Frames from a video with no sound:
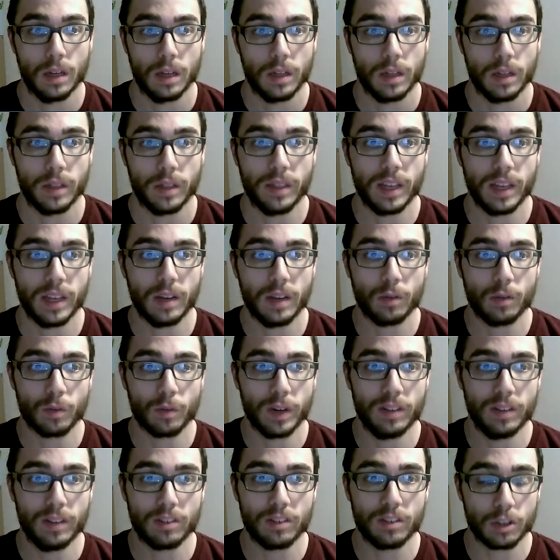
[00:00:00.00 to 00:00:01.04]
The
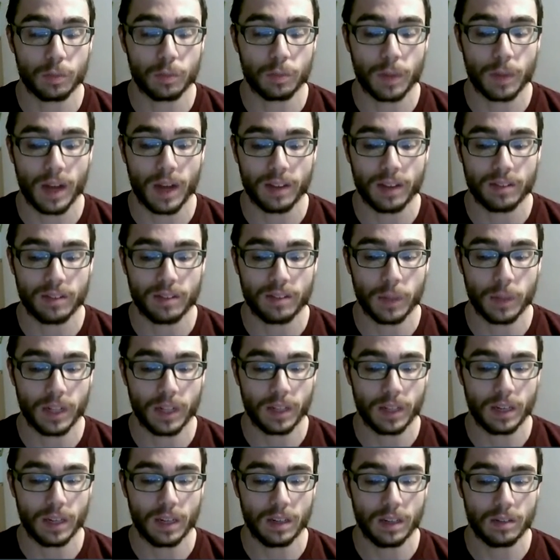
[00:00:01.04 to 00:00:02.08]
research
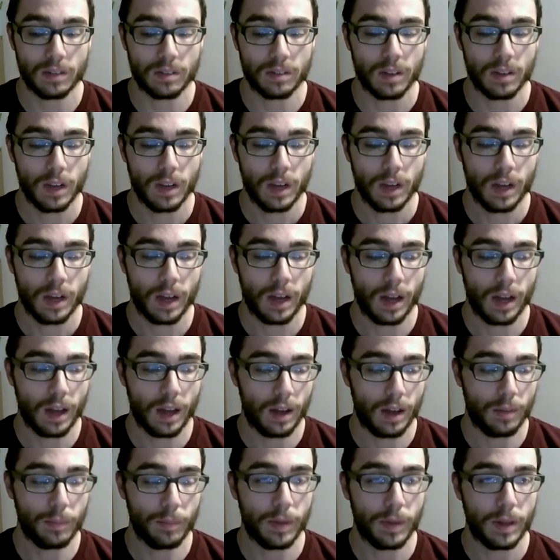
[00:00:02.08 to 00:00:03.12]
possibilities
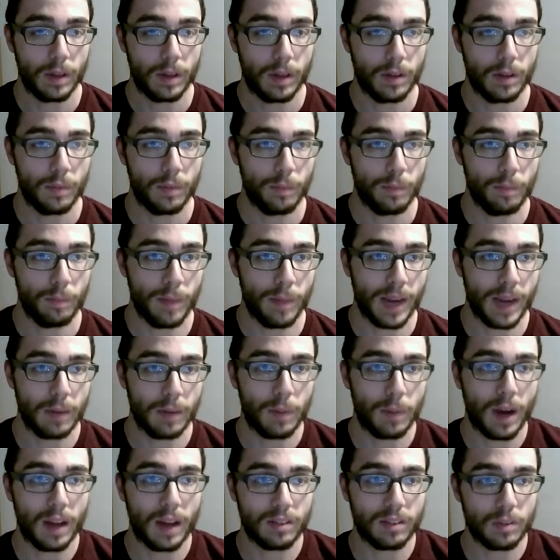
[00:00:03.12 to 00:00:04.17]
made
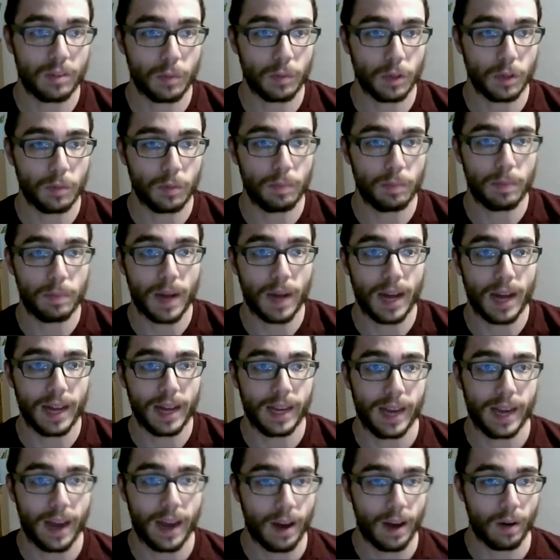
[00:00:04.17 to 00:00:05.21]
possible
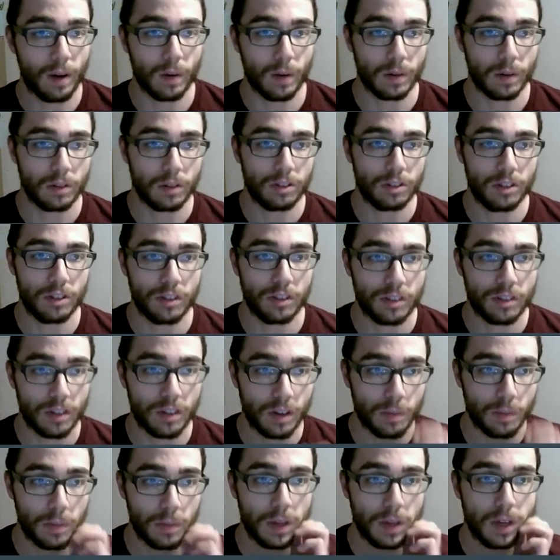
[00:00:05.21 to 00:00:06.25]
by our
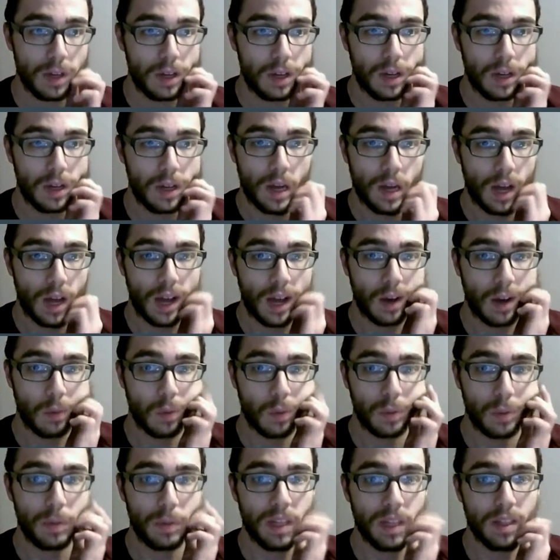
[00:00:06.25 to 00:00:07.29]
system
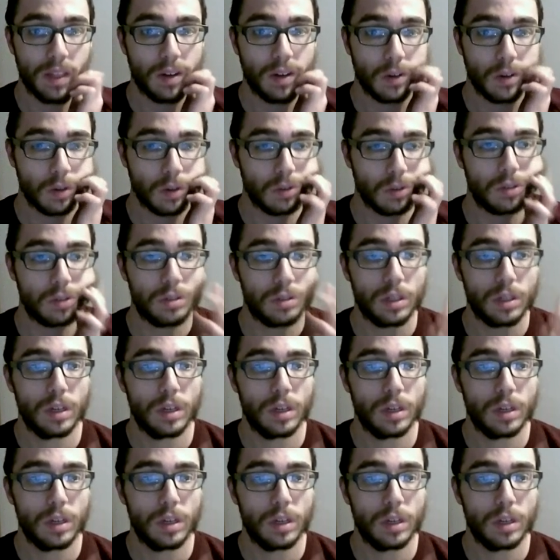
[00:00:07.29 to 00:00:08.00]
would be those